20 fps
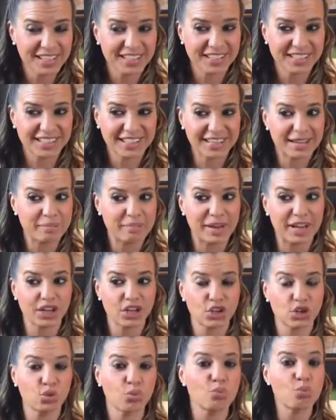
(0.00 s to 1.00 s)
is gonna
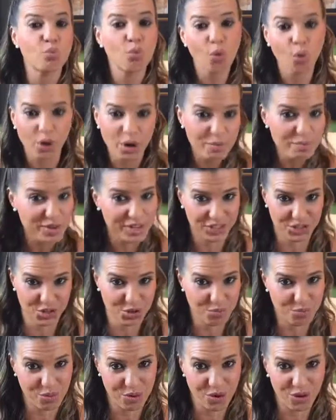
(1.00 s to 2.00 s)
make you more
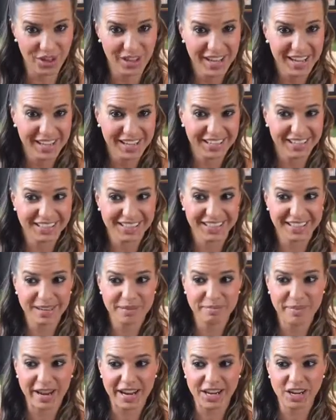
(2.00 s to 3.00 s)
miserable, is
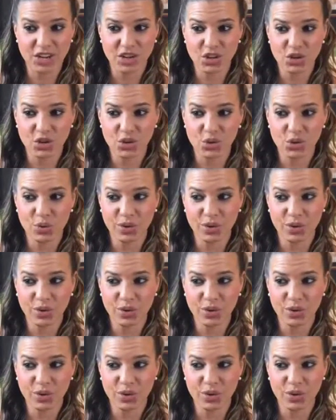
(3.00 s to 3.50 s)
gonna make